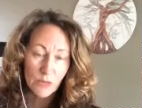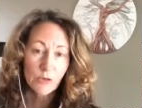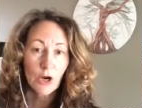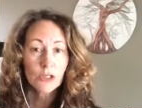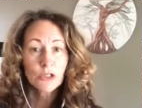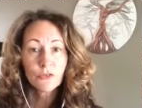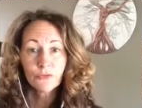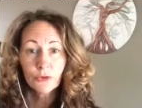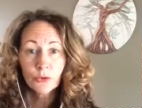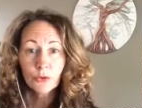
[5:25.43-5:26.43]
in regards to
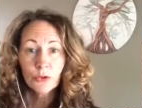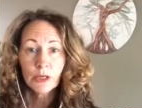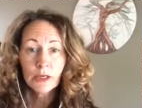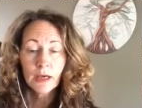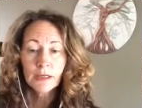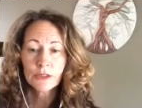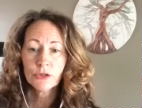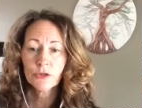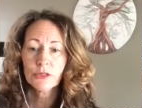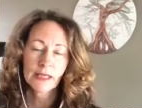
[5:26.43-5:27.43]
food, I
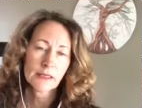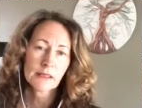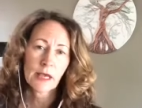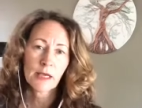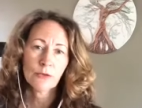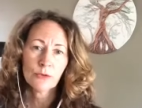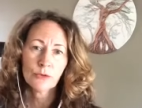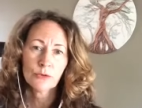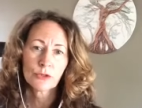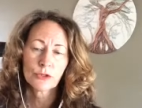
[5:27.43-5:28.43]
do dandelion
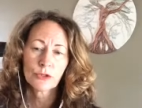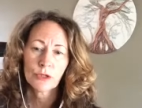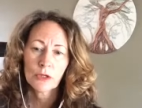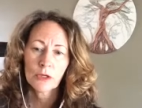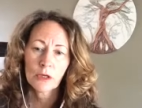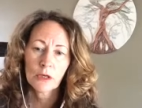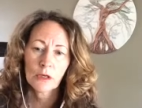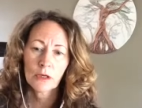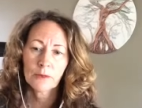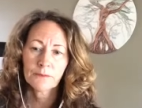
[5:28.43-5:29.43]
root.
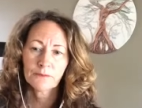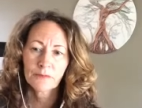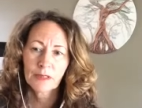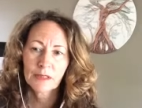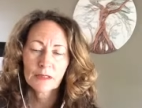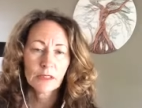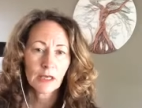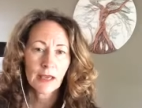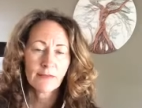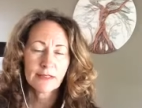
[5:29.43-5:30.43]
Um, I,
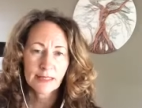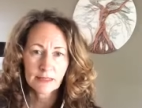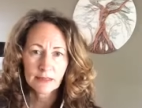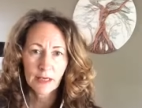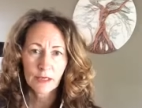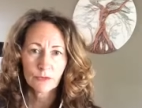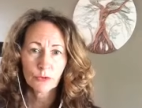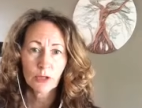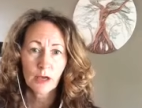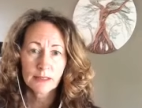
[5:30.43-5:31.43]
I have a dandelion
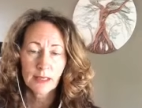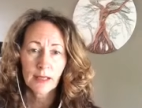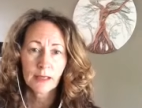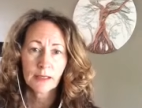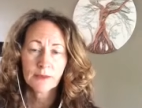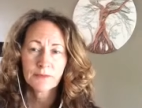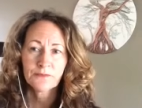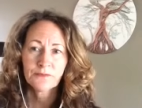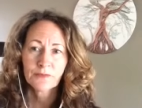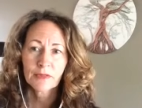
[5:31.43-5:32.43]
root latte
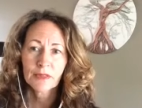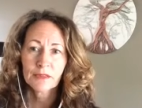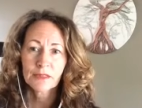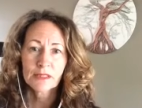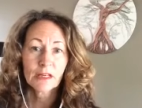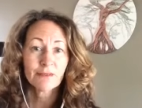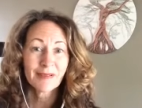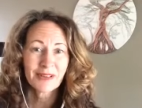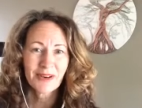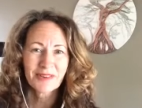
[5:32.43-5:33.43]
instead of
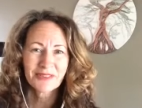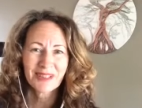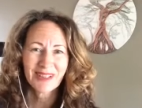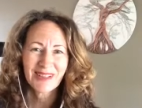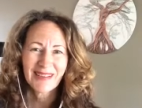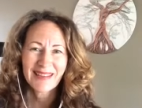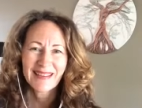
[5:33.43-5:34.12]
my coffee,